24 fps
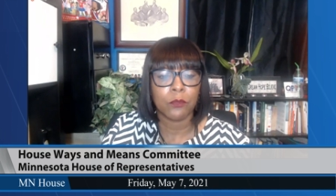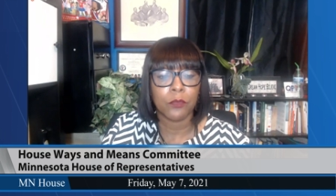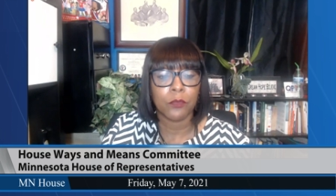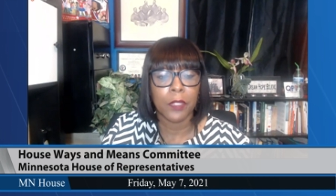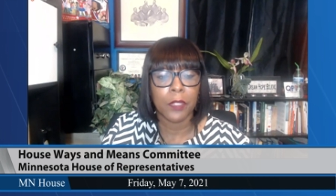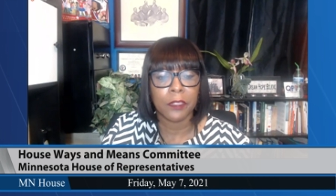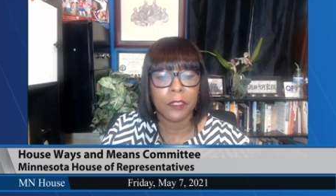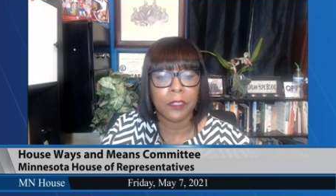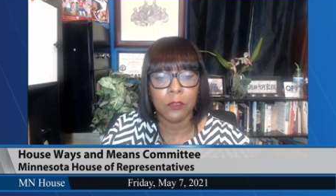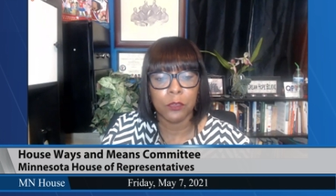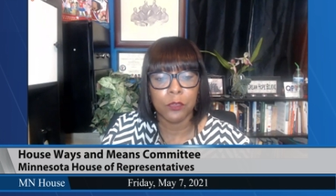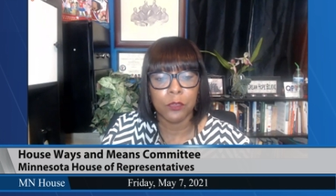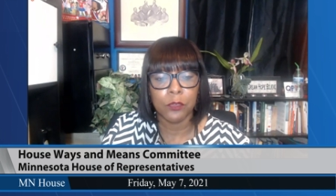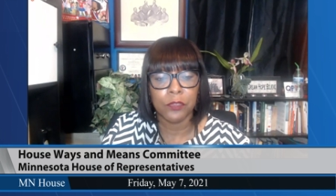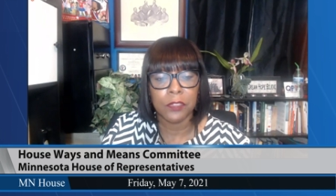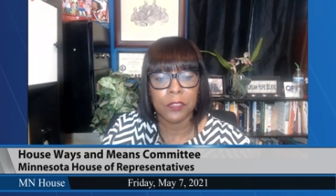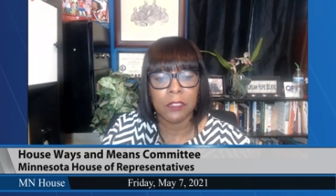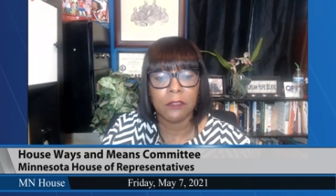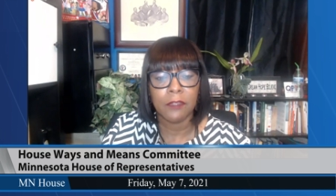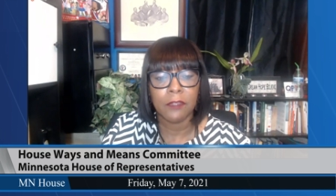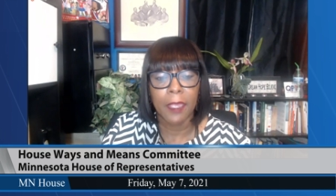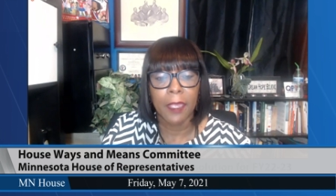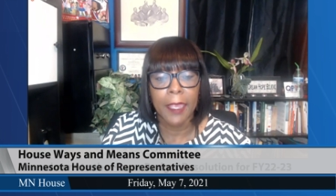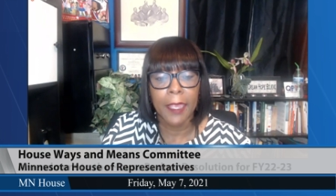
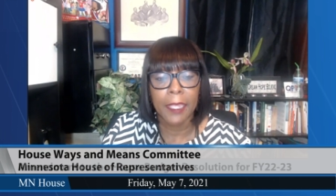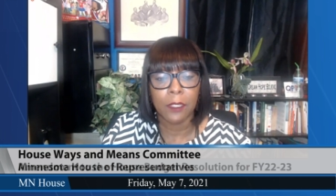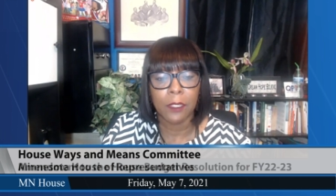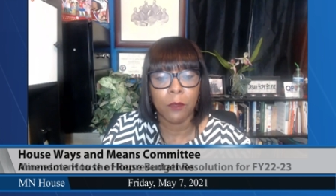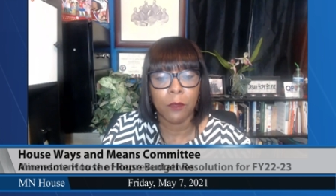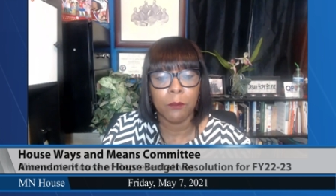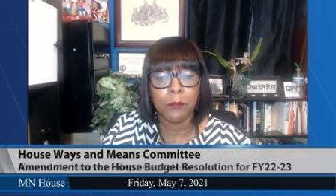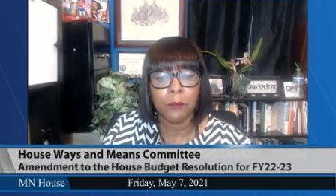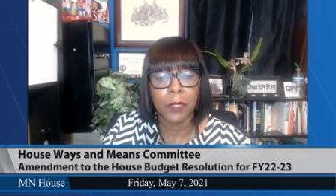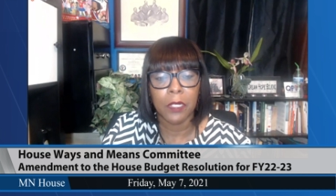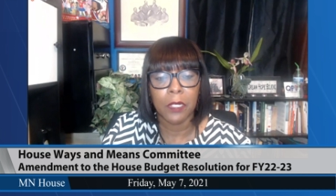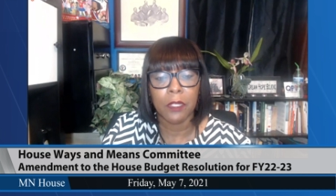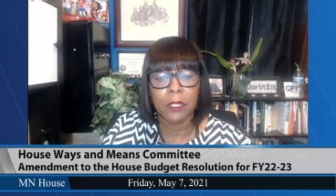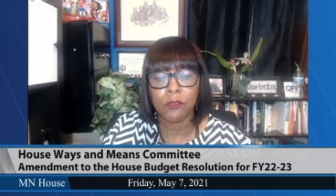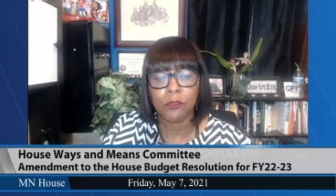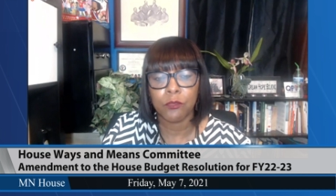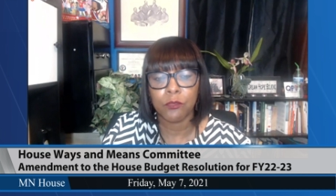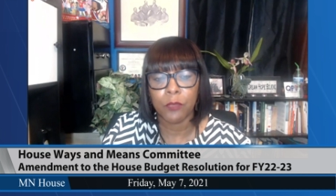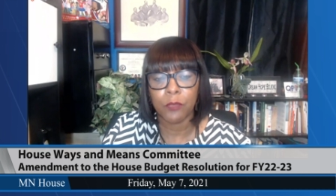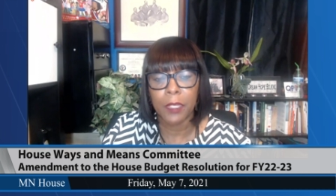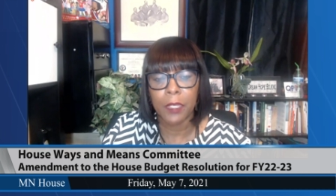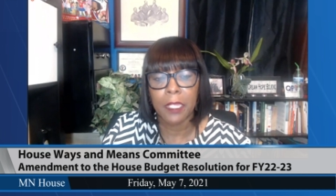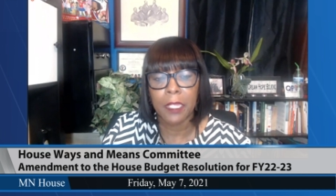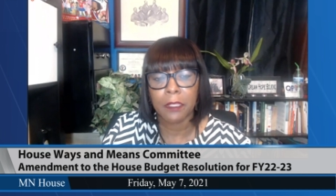Resolution titled
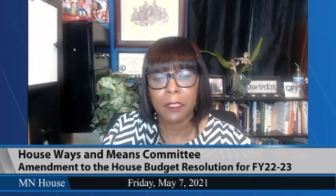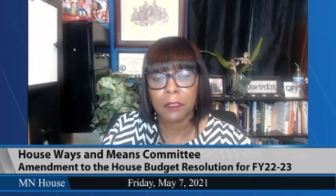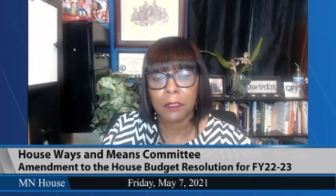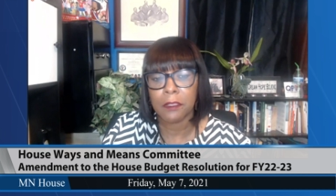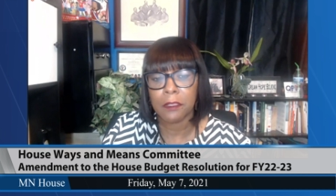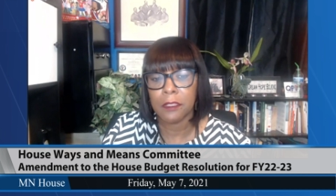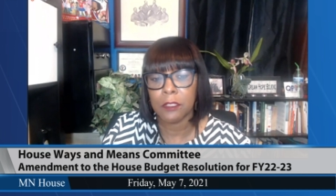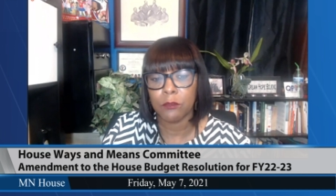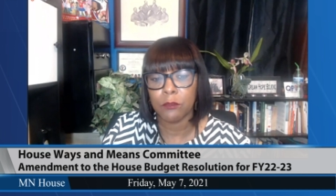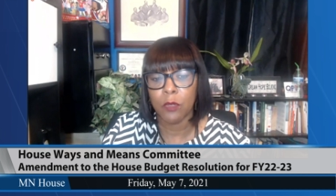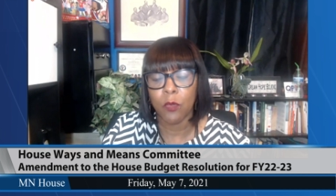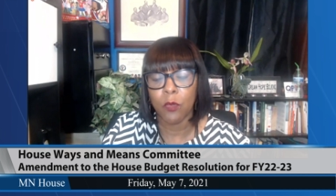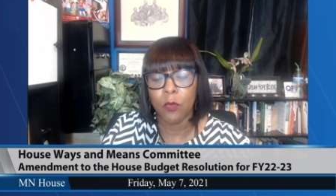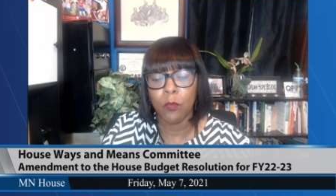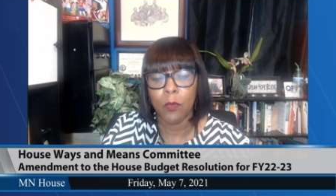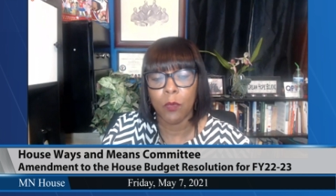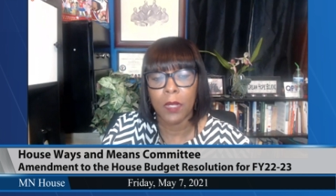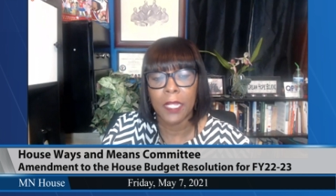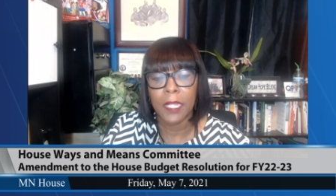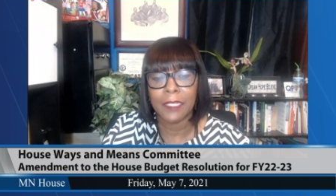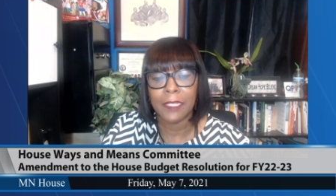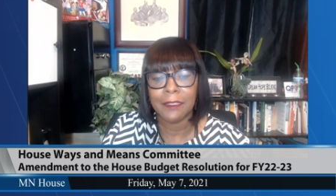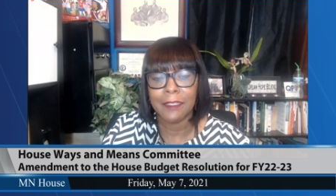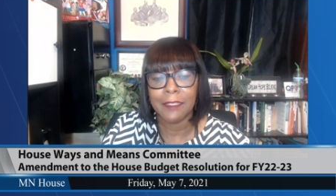BuzzRed
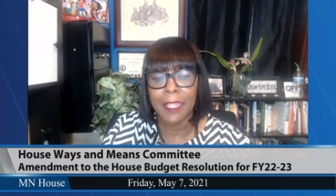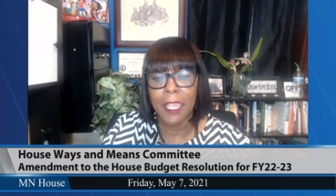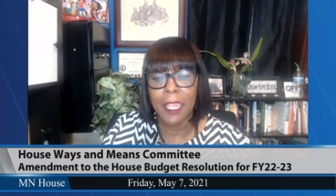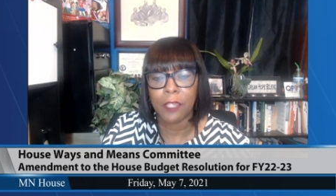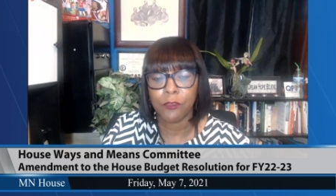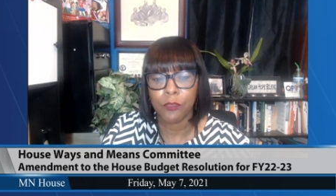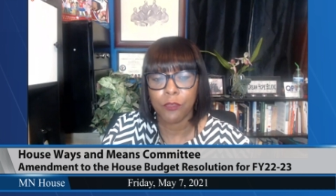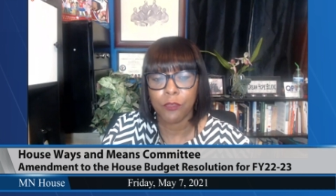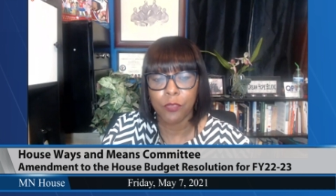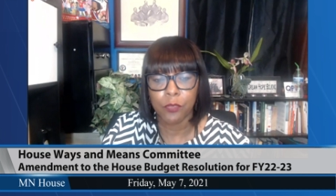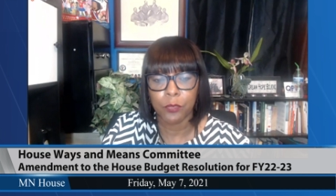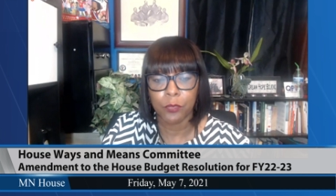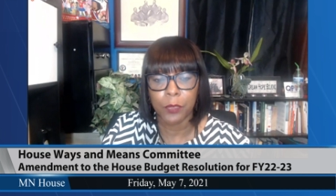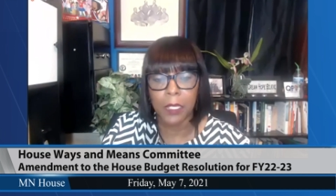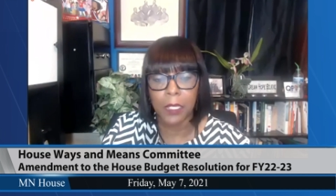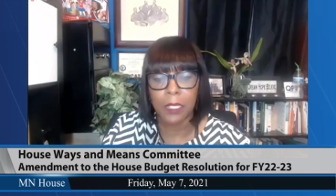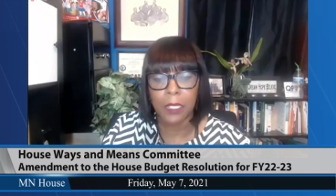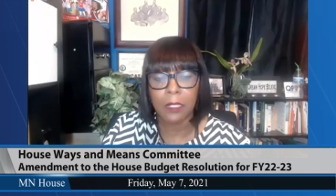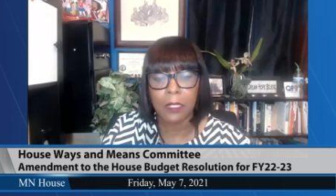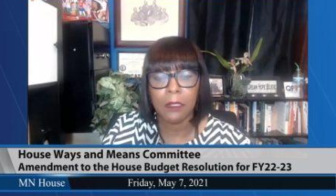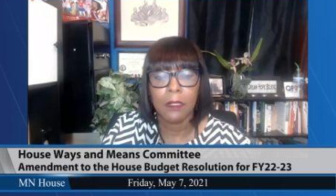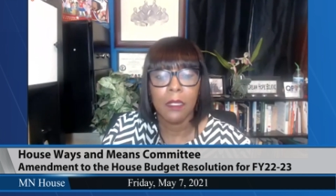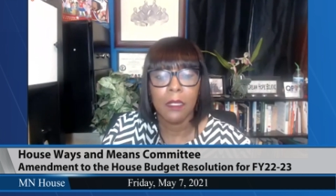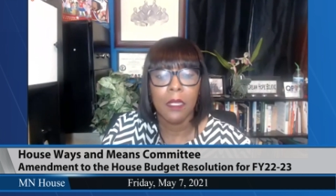
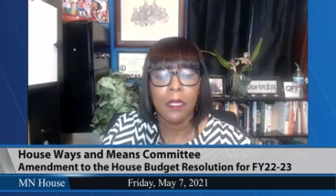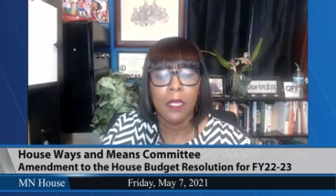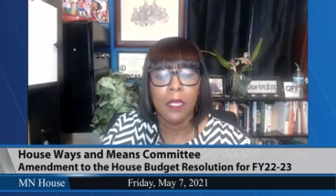01-3